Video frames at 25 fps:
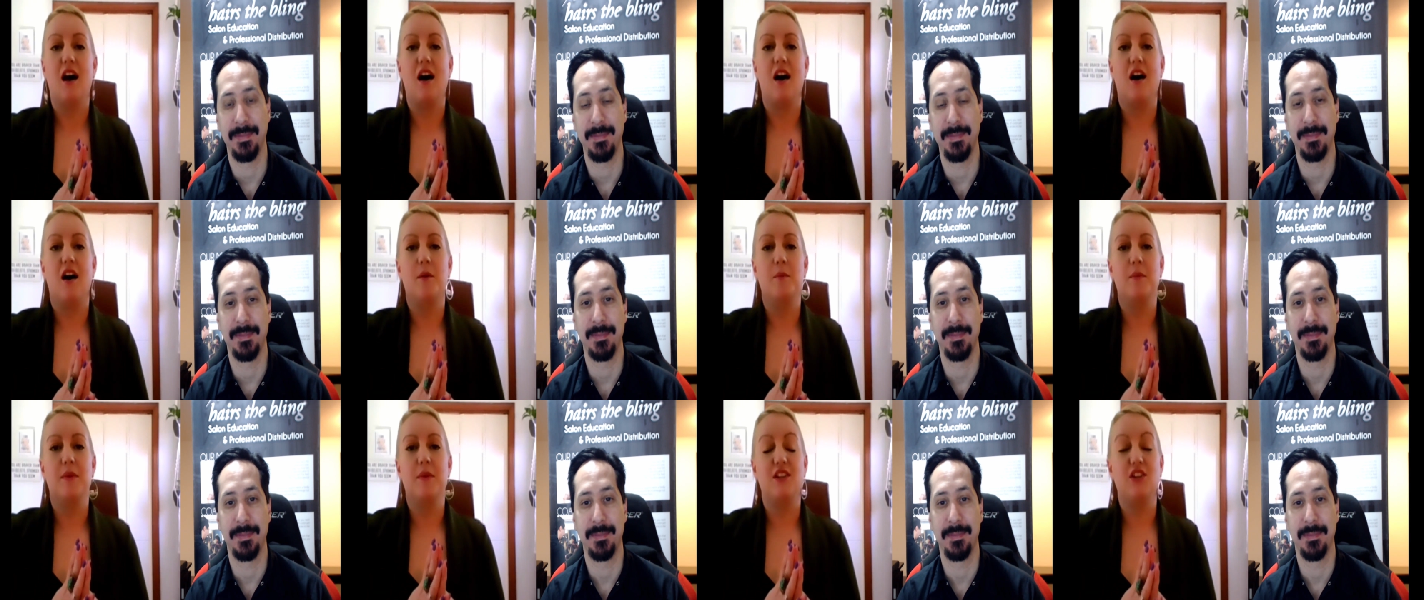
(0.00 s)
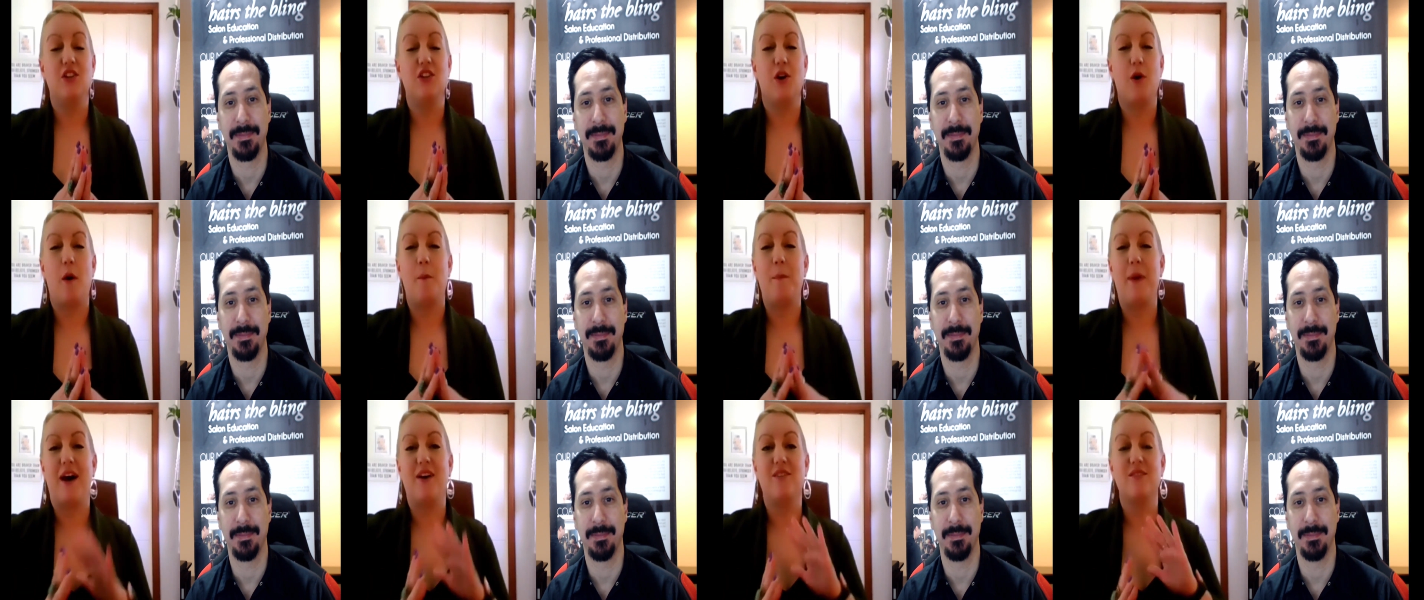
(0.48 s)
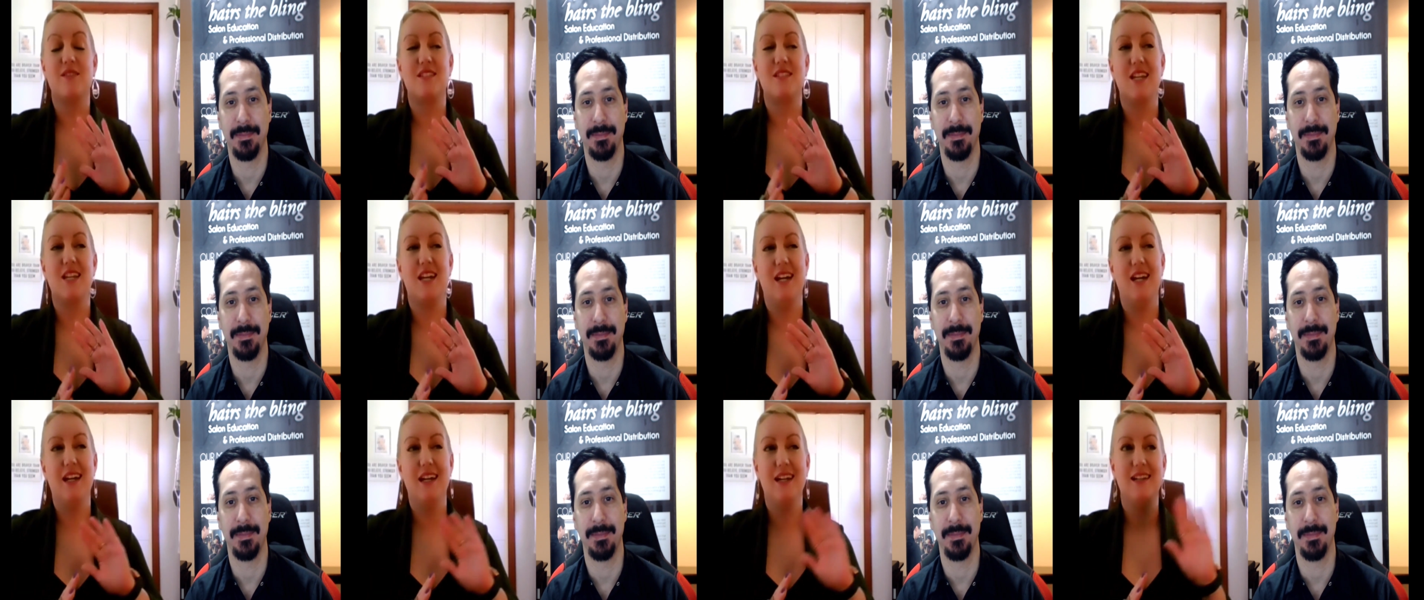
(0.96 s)
Speaker 1: um, you know, about
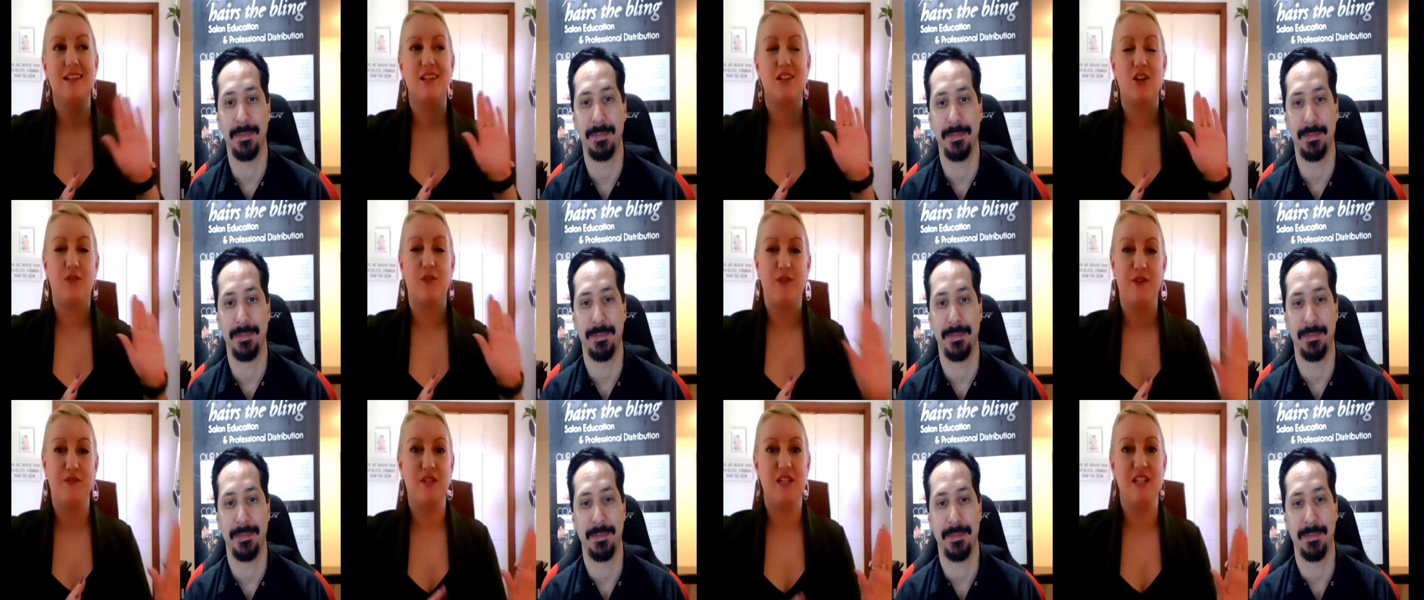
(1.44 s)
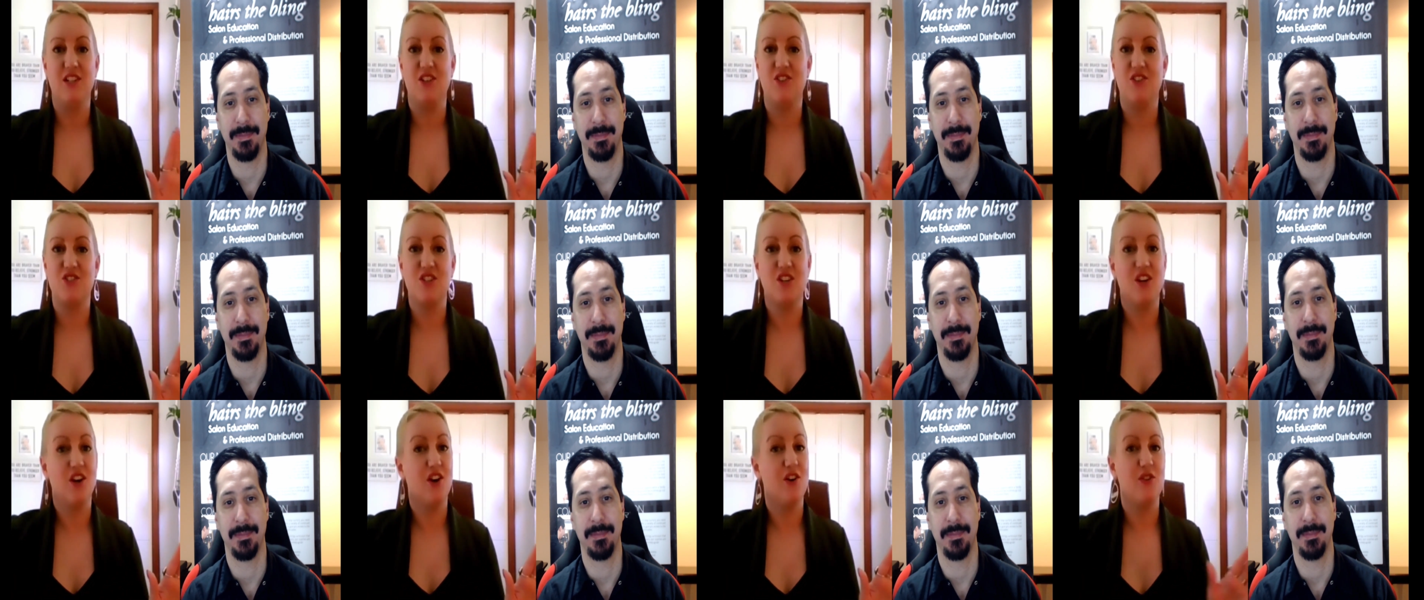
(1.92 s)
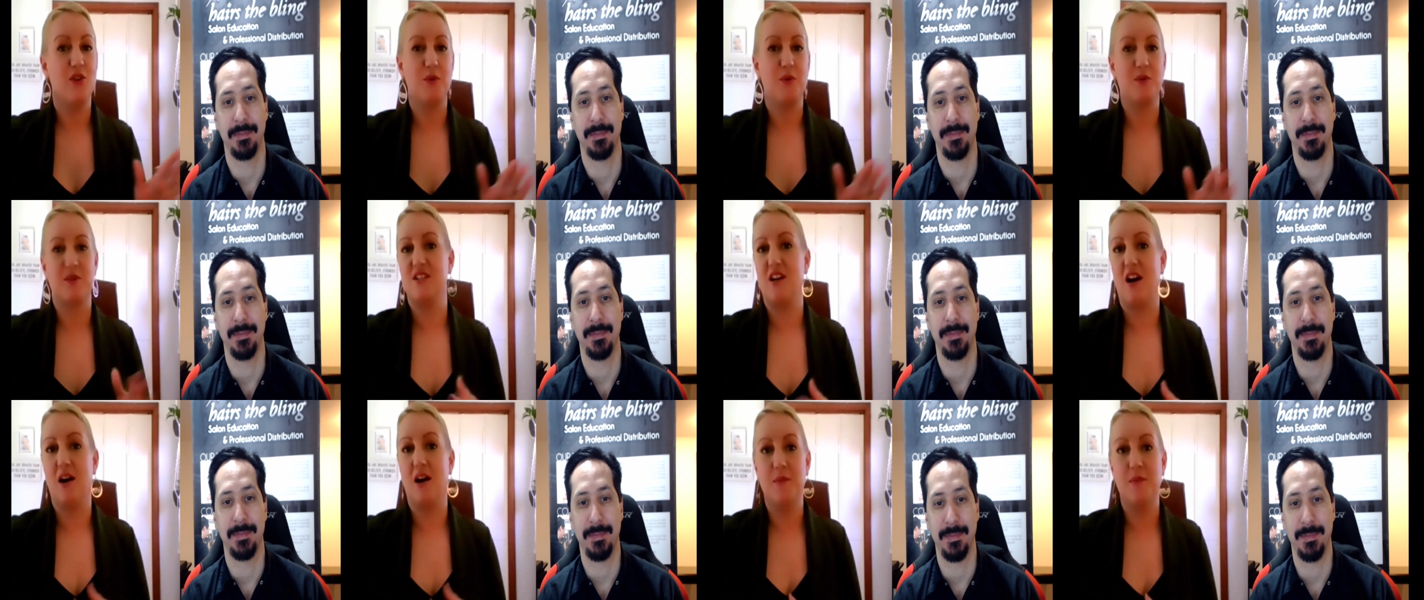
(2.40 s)
10 or 15 years ago, there
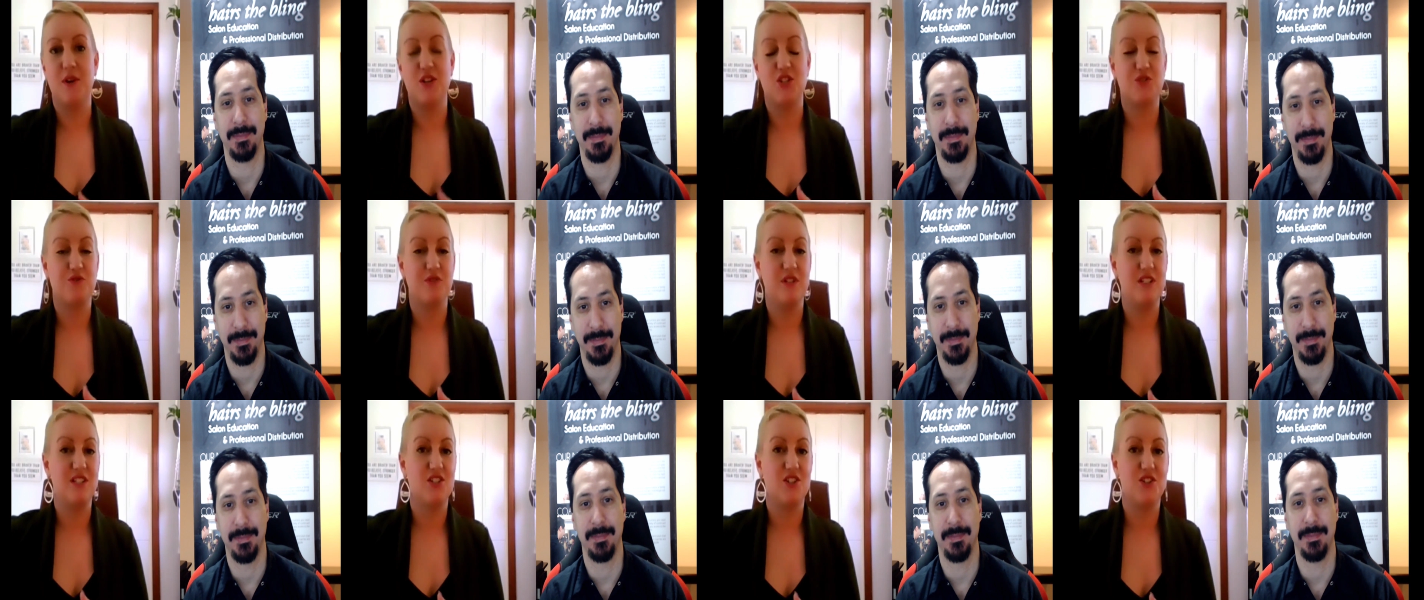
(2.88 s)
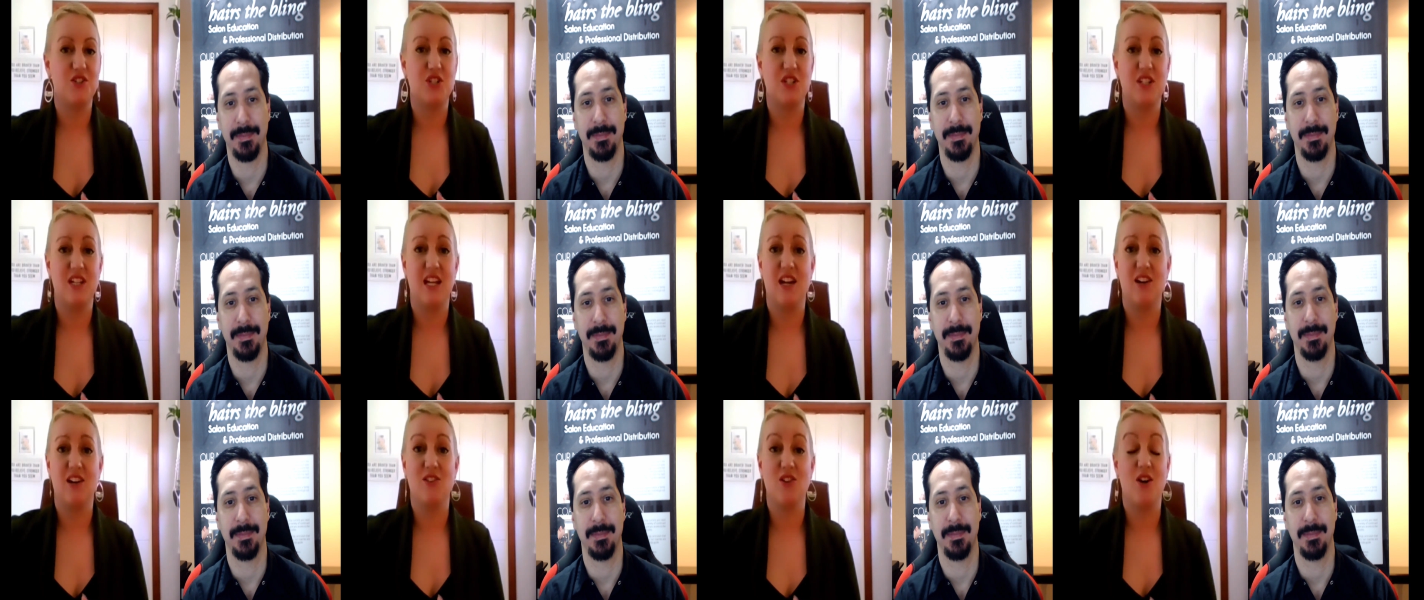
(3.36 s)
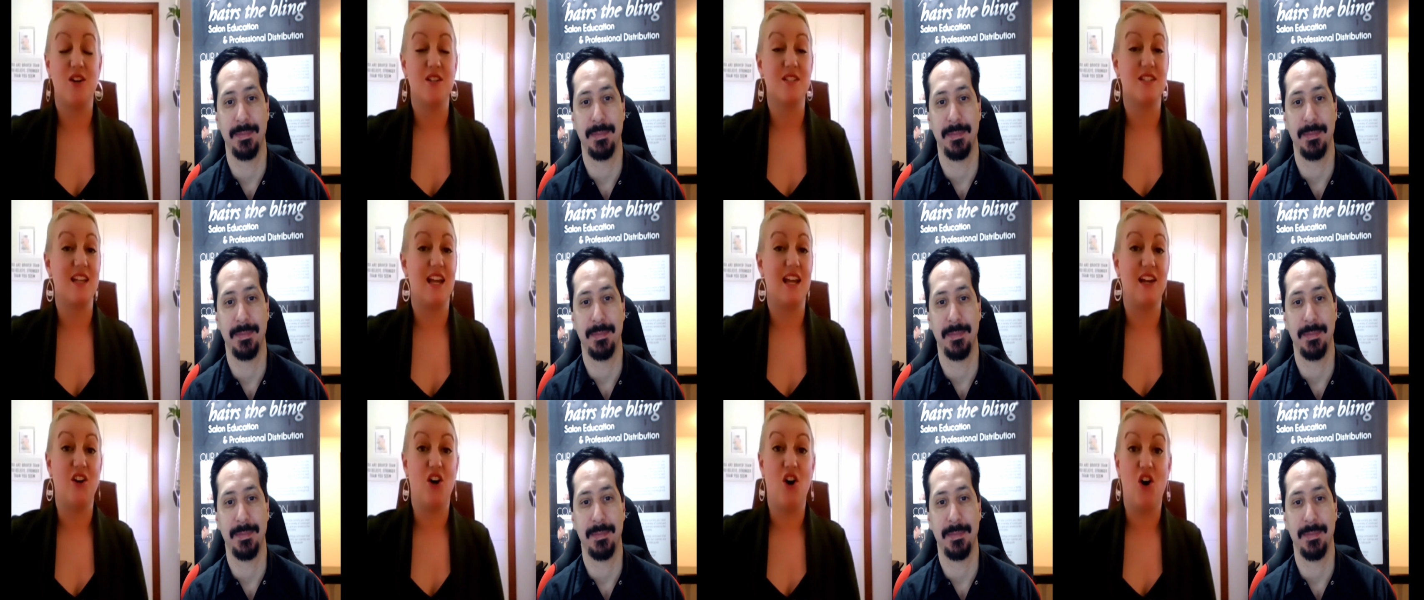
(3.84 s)
was not much research in hair loss
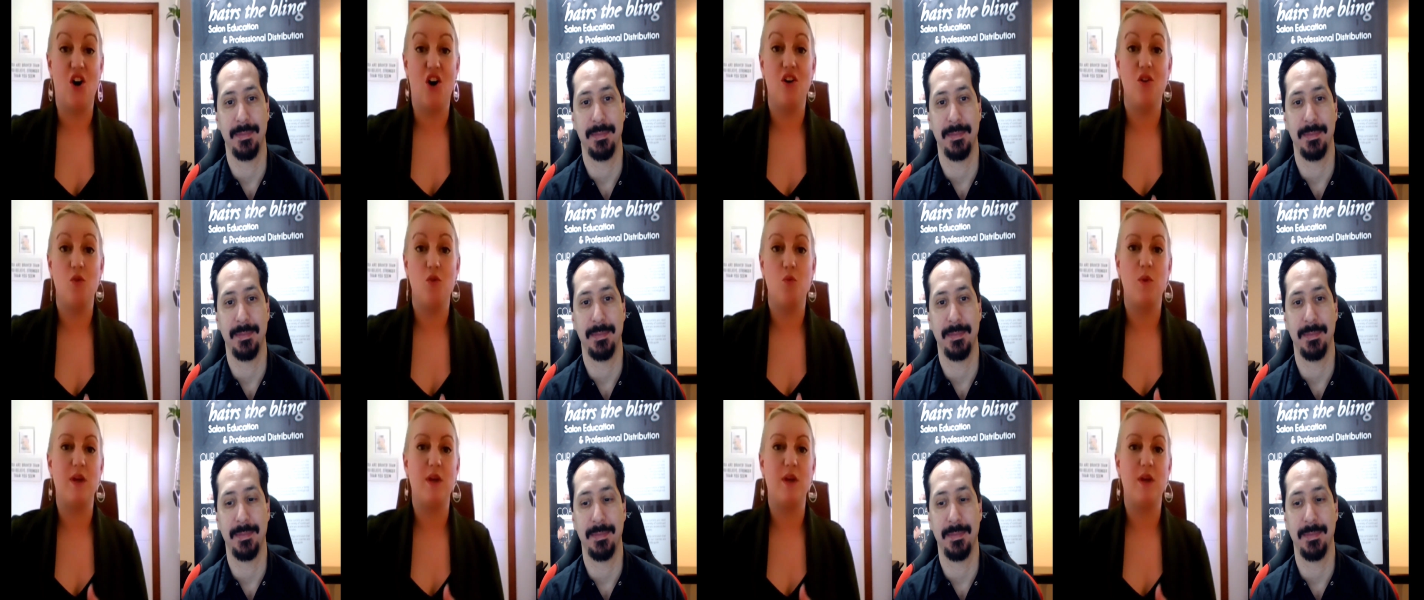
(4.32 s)
at all.